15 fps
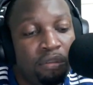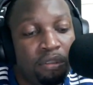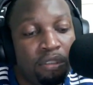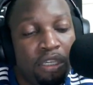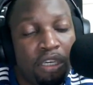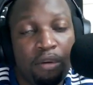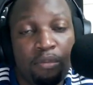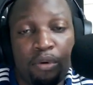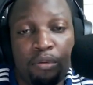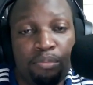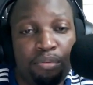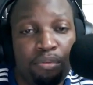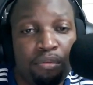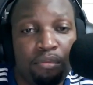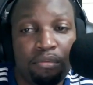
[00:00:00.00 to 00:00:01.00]
came up
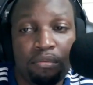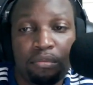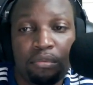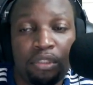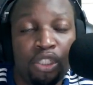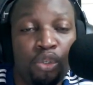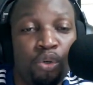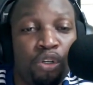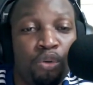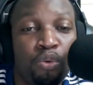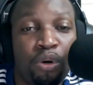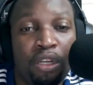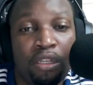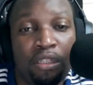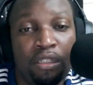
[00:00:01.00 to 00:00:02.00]
doing
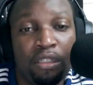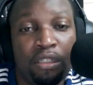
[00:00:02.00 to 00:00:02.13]
well.